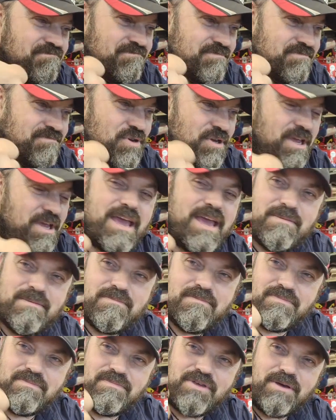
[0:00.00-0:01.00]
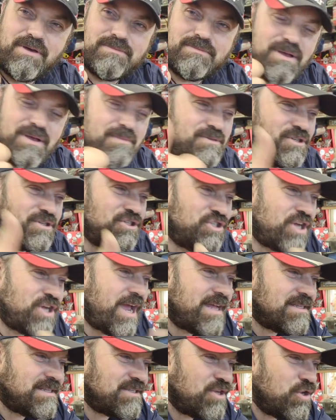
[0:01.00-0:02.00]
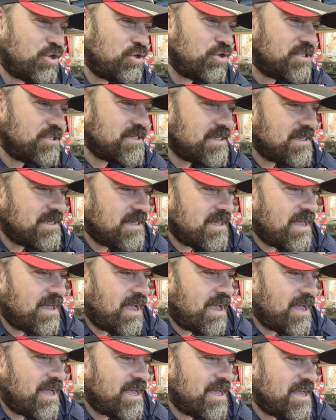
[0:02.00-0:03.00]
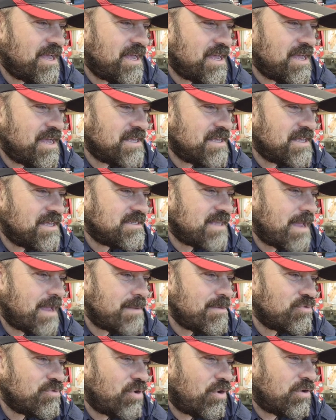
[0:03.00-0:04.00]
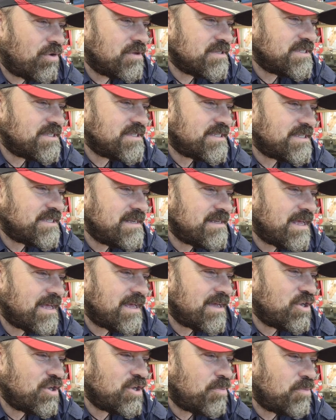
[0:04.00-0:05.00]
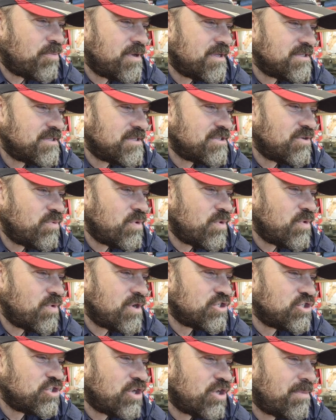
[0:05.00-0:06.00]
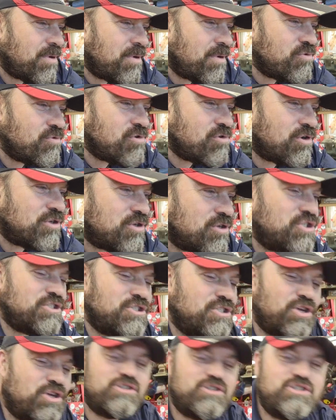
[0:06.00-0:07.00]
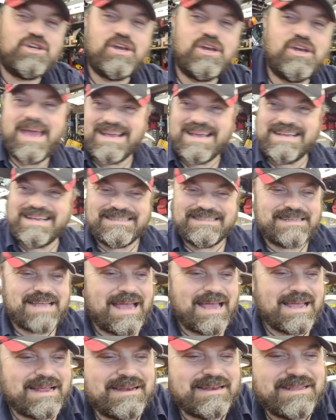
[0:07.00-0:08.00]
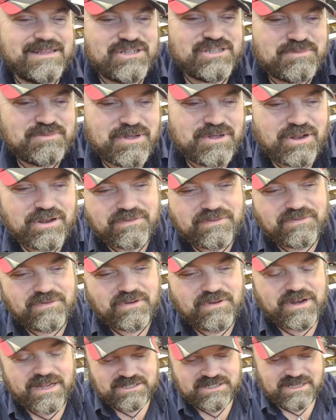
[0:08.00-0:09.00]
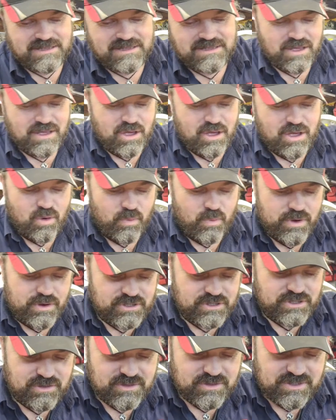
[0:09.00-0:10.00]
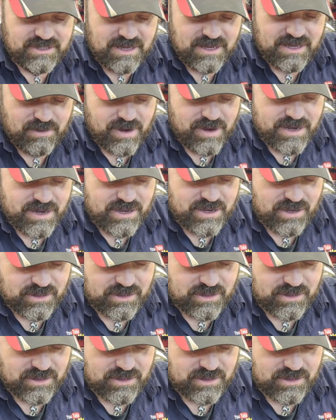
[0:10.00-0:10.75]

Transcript: Okay, thumbs up to chat's good. Simon Roll, send a cuppa to the workshop, Roger Dodger. Exactly. It should be a lot of fun, actually. We used to use CB radios